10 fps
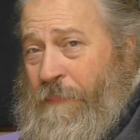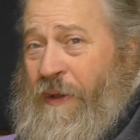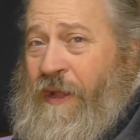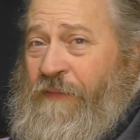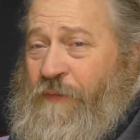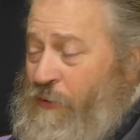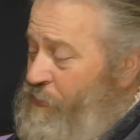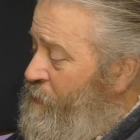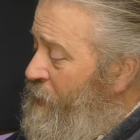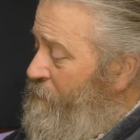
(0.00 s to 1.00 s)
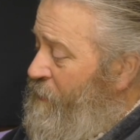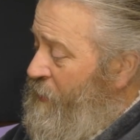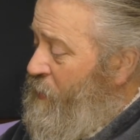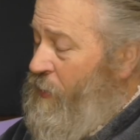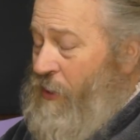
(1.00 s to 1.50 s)
But if you want to skip to
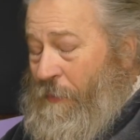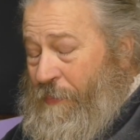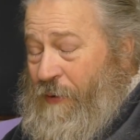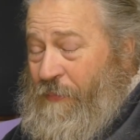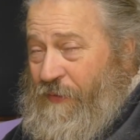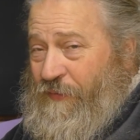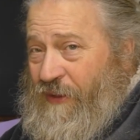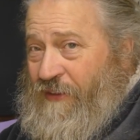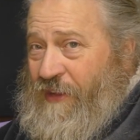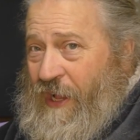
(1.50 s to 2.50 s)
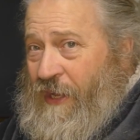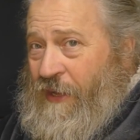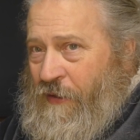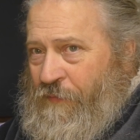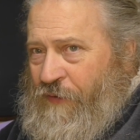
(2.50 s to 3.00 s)
the kind of like the bit with the detailing
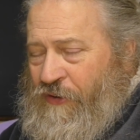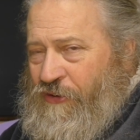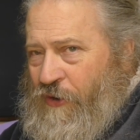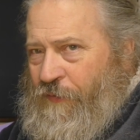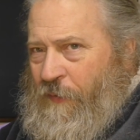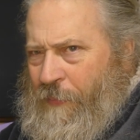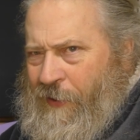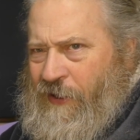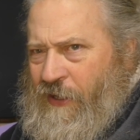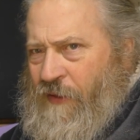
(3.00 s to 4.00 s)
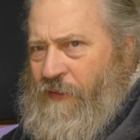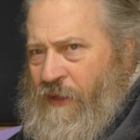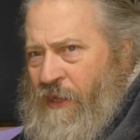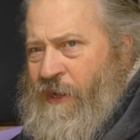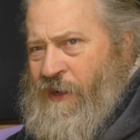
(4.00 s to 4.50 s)
and the finishing off and the painting and
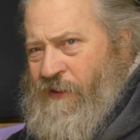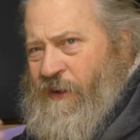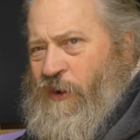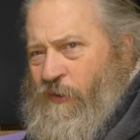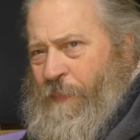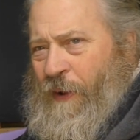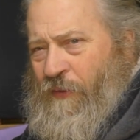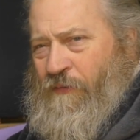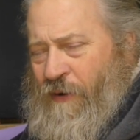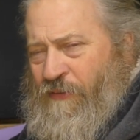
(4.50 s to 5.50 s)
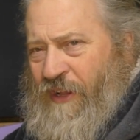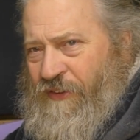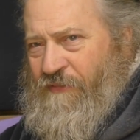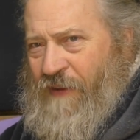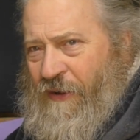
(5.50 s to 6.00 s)
the, the last bit on the
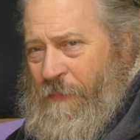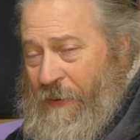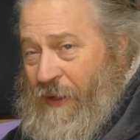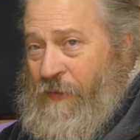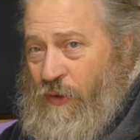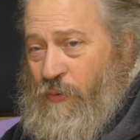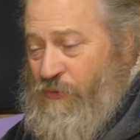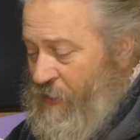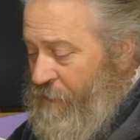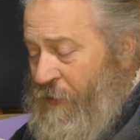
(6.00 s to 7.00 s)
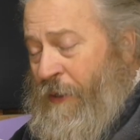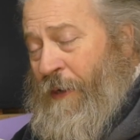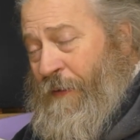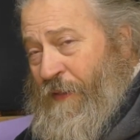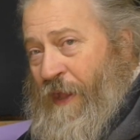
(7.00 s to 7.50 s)
rotating roundy bit and the cool stuff,
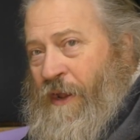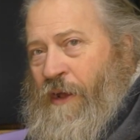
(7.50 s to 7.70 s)
then